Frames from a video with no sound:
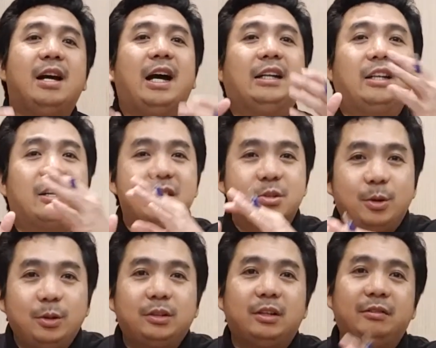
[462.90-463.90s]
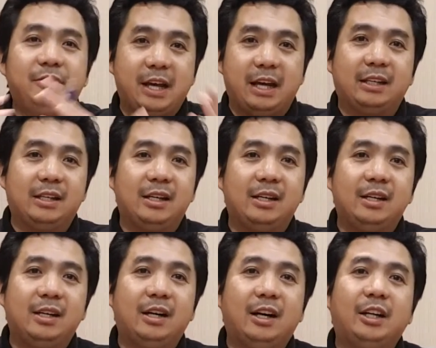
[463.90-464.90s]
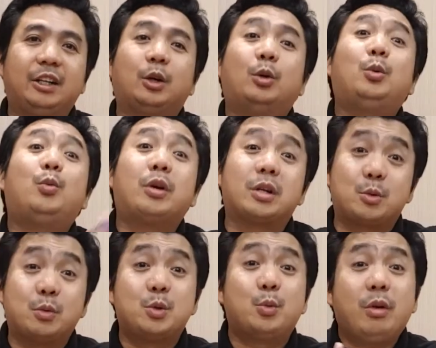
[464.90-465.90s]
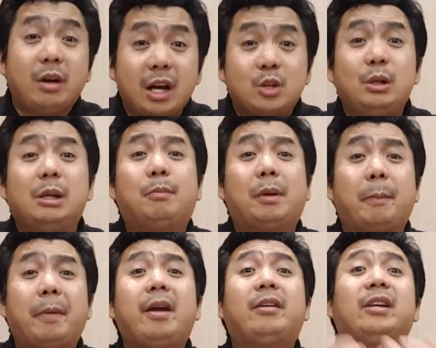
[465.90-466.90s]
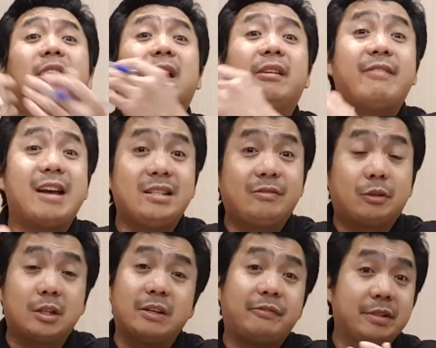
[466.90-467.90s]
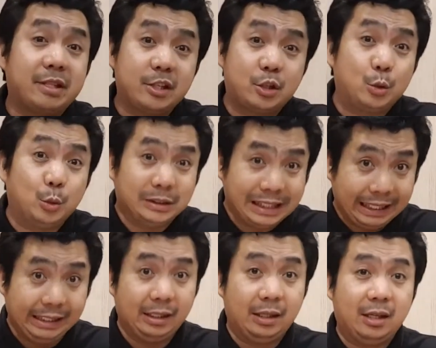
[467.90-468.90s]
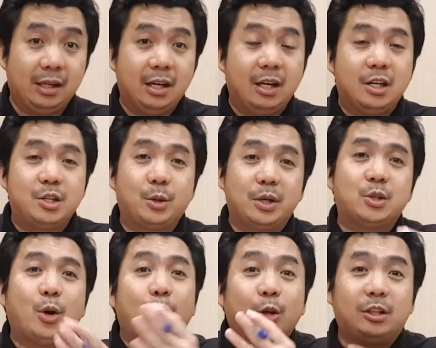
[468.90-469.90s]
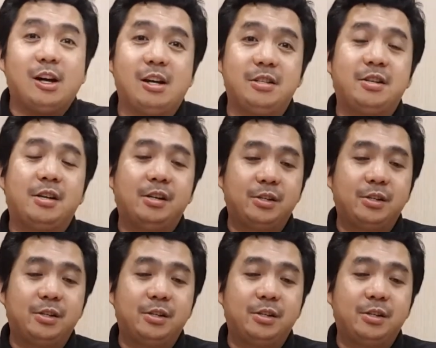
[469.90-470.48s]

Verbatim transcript: And the result of that, the good works, which were actually prepared in advance for us, Ephesians two ten. So it's all God's.